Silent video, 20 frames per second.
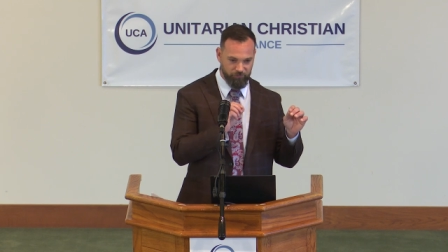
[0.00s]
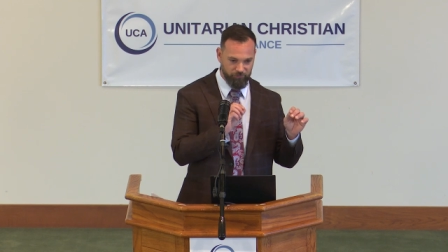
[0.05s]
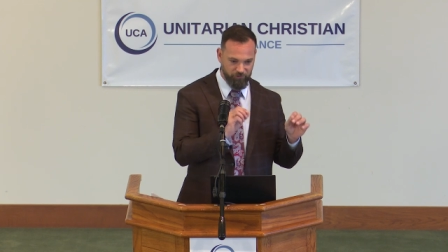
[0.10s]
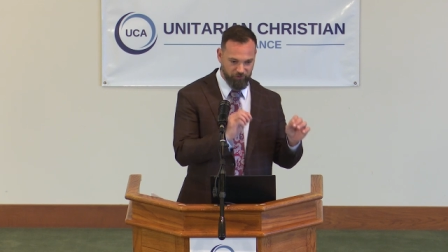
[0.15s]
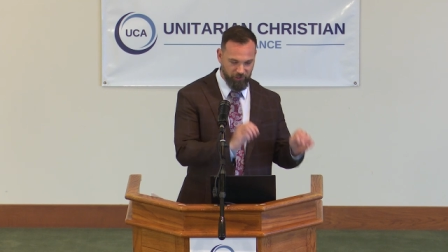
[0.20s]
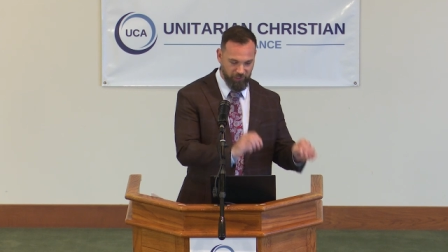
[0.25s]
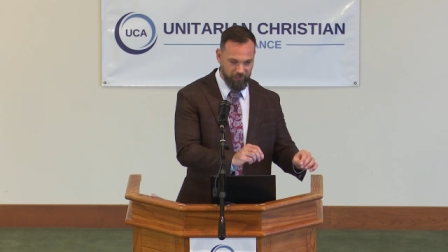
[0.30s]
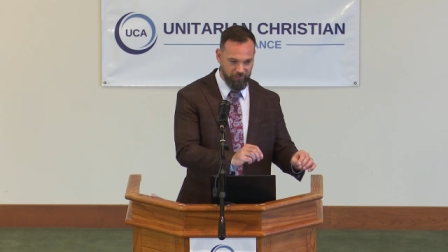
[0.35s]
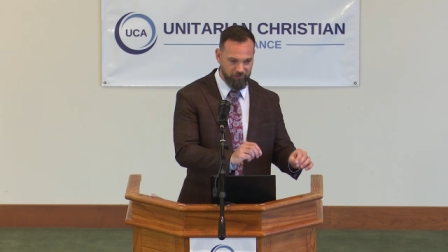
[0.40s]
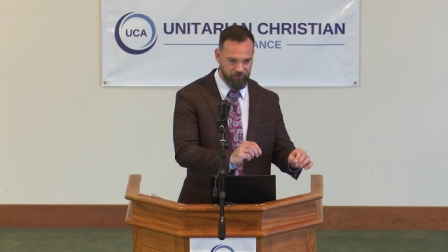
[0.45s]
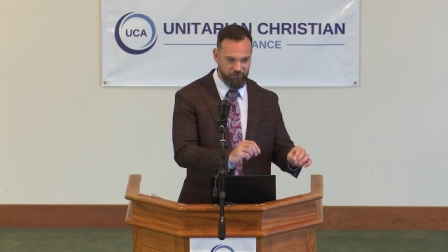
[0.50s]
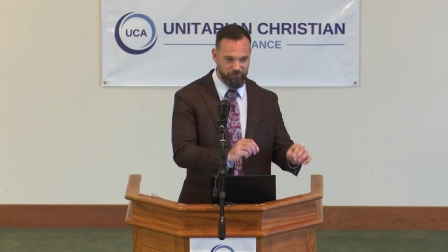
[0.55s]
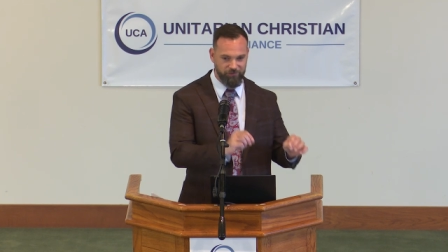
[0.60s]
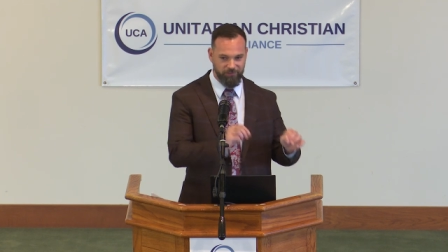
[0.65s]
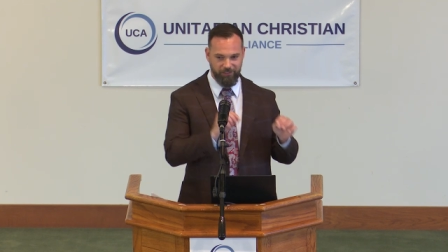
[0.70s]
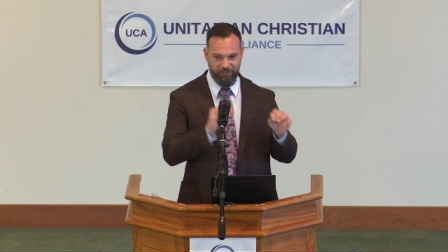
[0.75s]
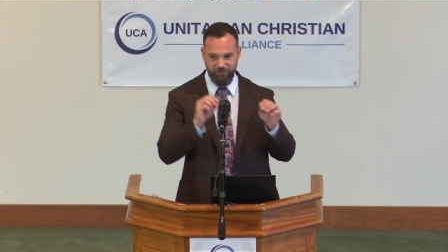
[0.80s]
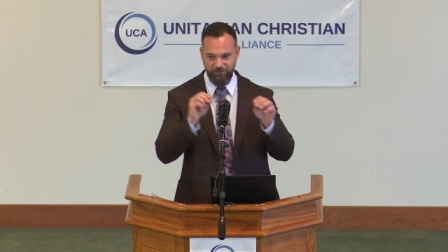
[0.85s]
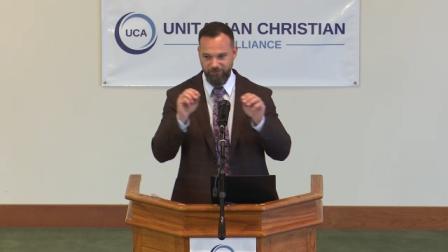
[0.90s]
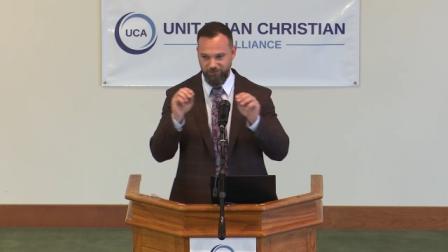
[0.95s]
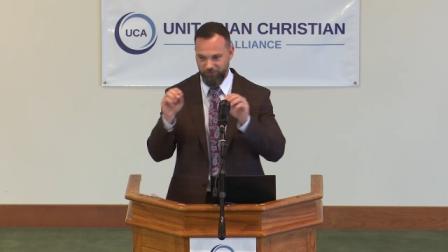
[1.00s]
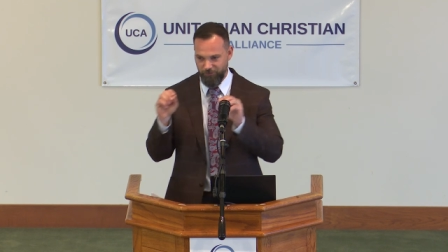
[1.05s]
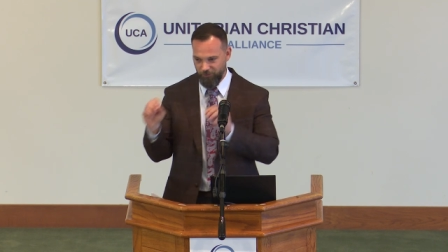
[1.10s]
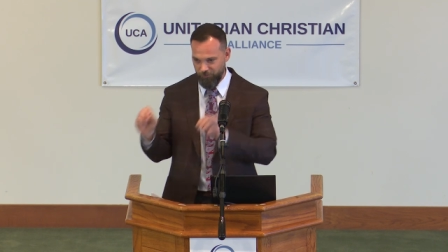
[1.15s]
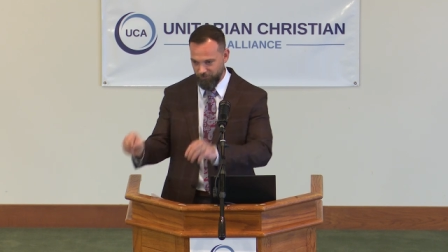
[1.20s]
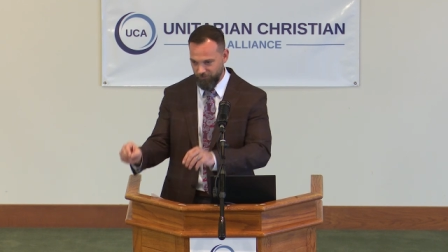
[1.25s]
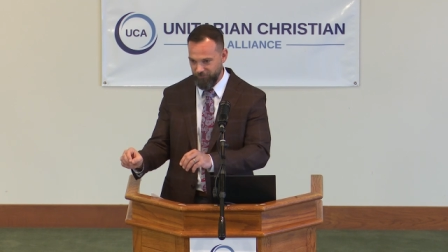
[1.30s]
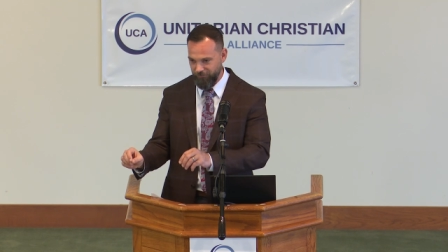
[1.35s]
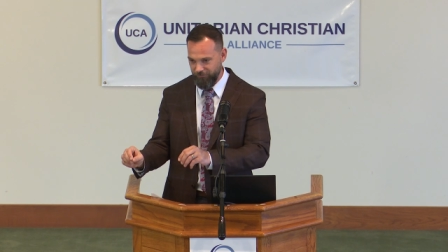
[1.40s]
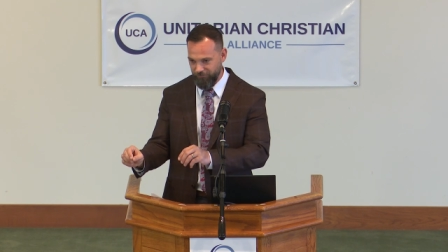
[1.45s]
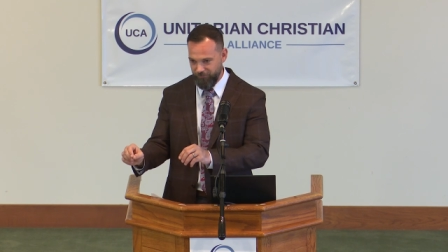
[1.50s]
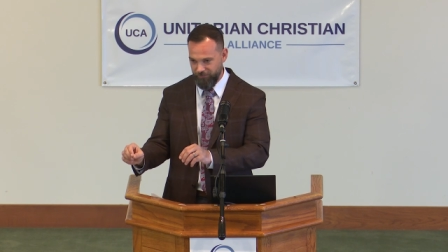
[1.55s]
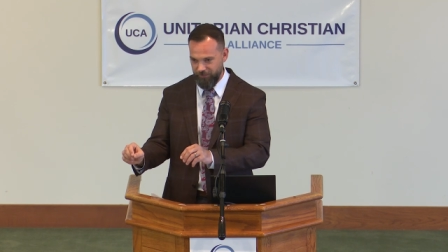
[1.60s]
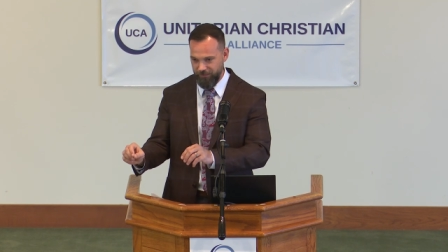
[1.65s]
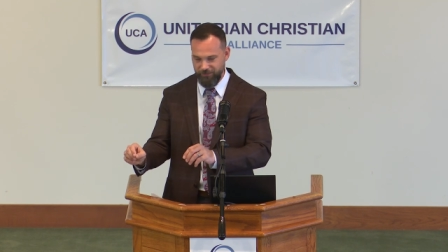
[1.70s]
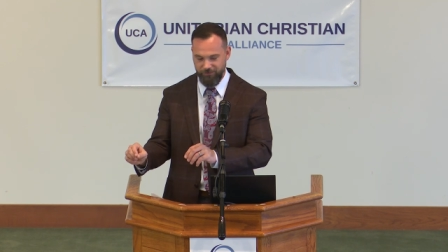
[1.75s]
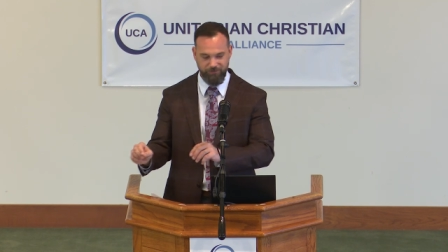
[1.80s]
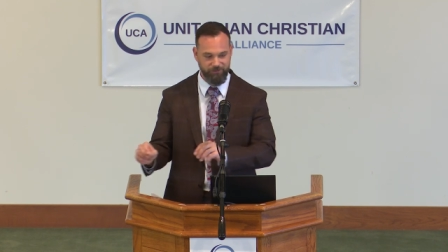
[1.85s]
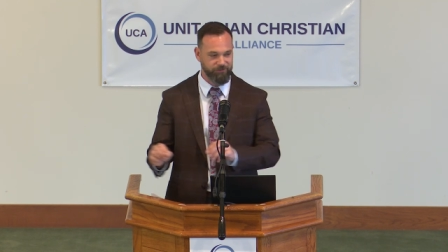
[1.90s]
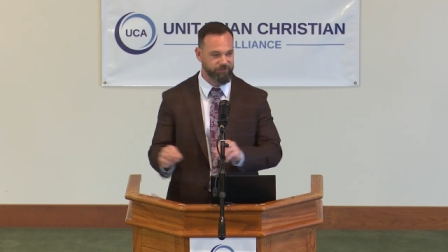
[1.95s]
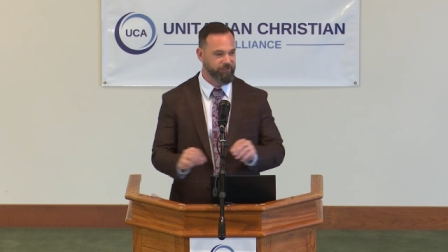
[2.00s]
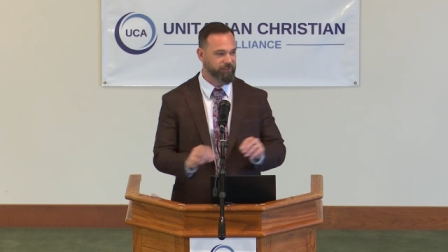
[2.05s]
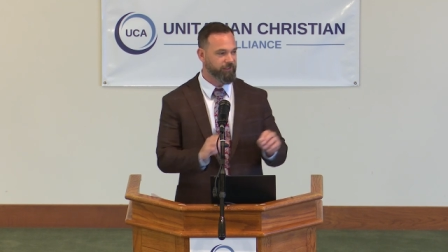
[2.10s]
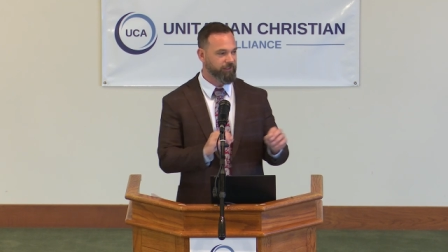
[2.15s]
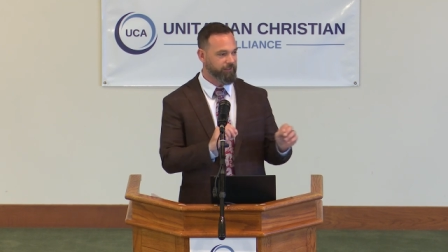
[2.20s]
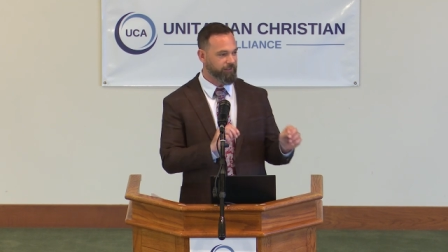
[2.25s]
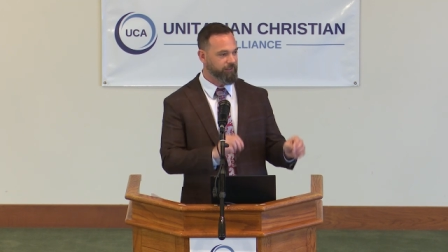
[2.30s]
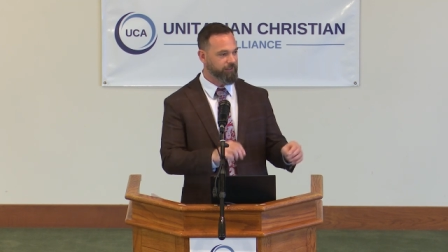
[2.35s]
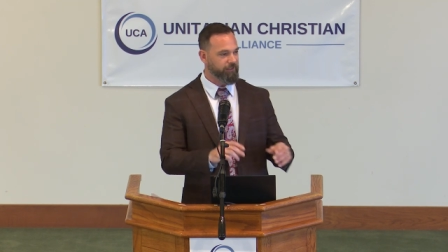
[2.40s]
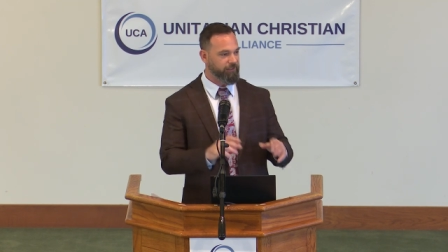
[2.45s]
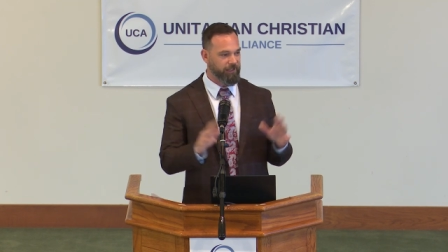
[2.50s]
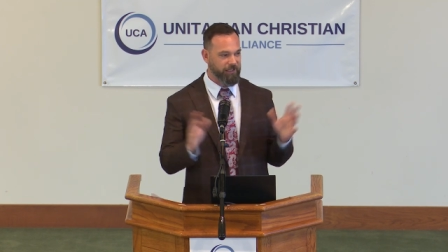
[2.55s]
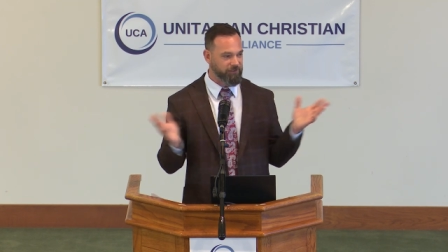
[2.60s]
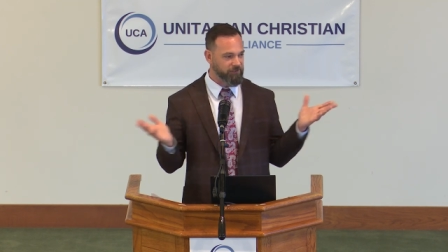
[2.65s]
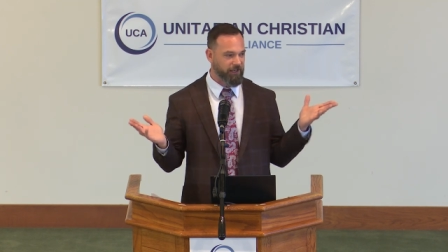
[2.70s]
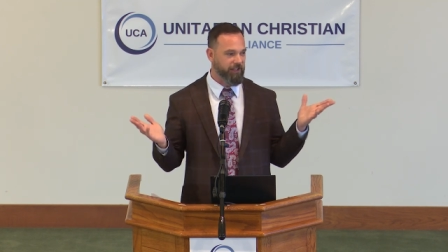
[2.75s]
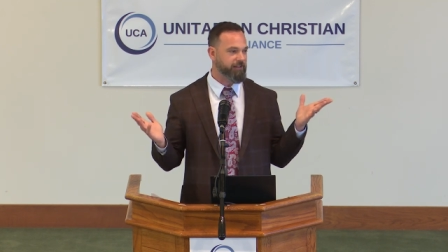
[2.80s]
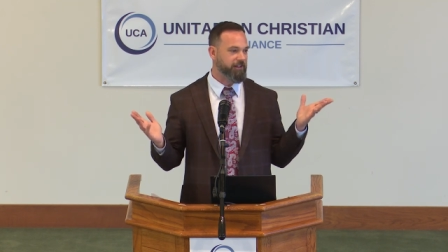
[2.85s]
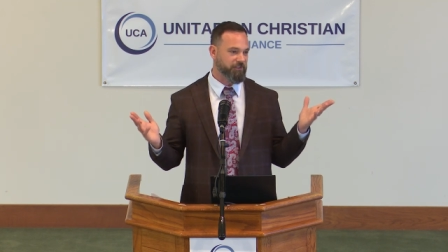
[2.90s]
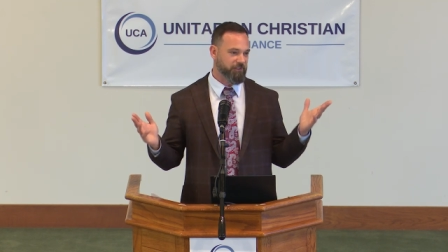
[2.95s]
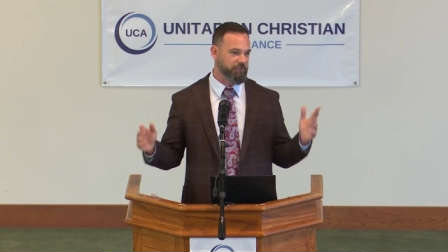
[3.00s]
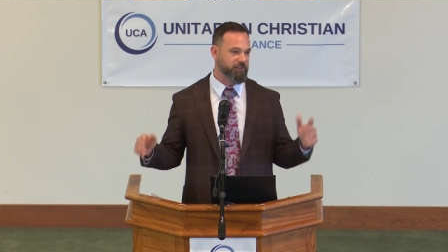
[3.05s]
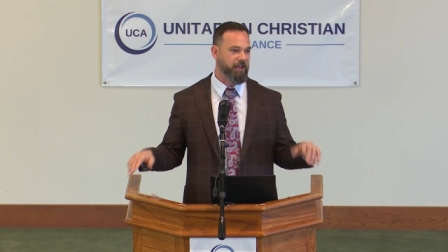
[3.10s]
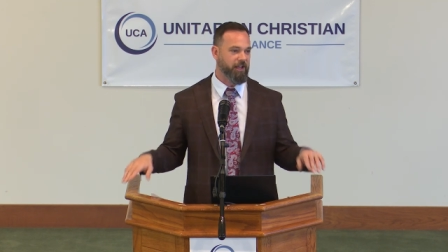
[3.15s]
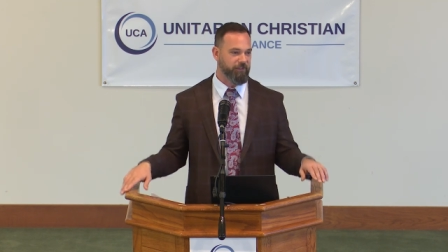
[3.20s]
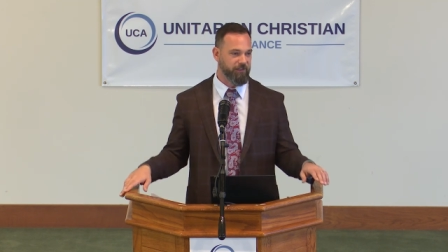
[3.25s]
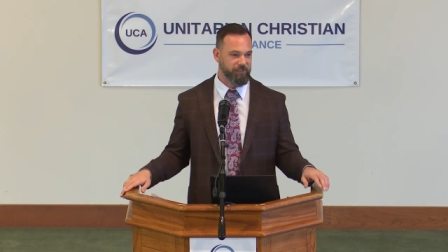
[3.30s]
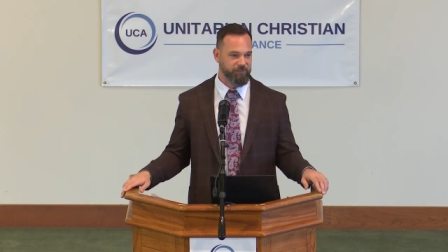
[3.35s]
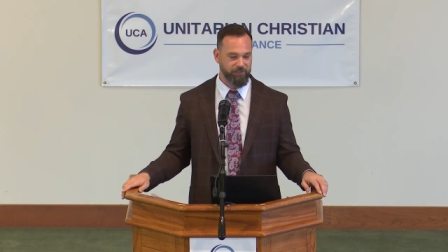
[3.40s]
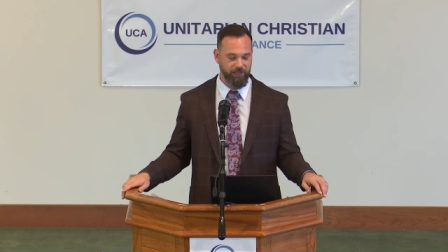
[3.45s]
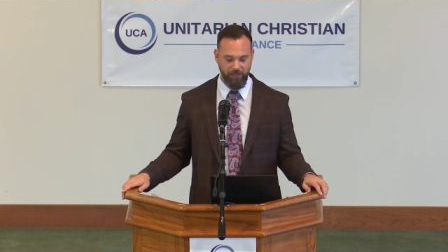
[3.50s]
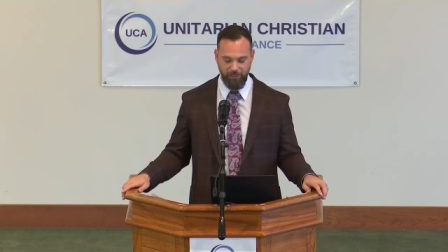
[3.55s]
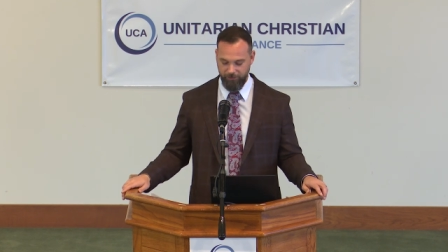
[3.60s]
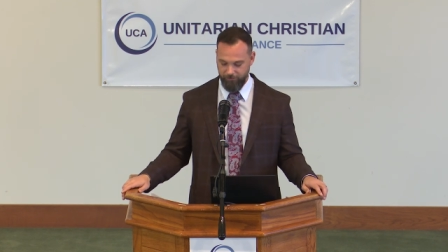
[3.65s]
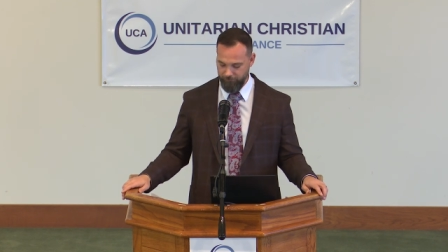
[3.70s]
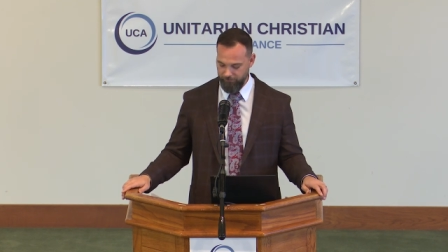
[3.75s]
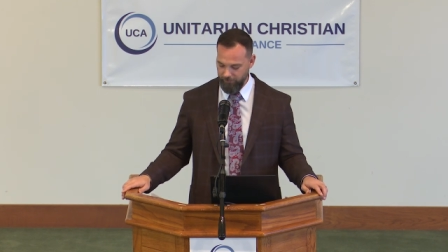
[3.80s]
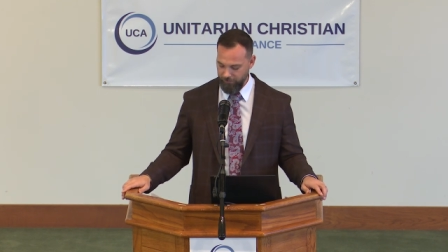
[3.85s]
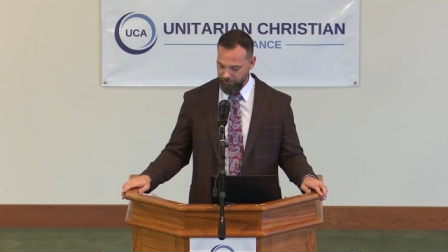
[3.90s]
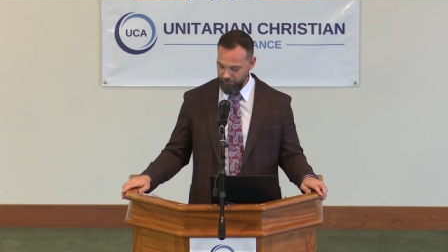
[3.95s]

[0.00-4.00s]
changes into this that's not that's just how they say it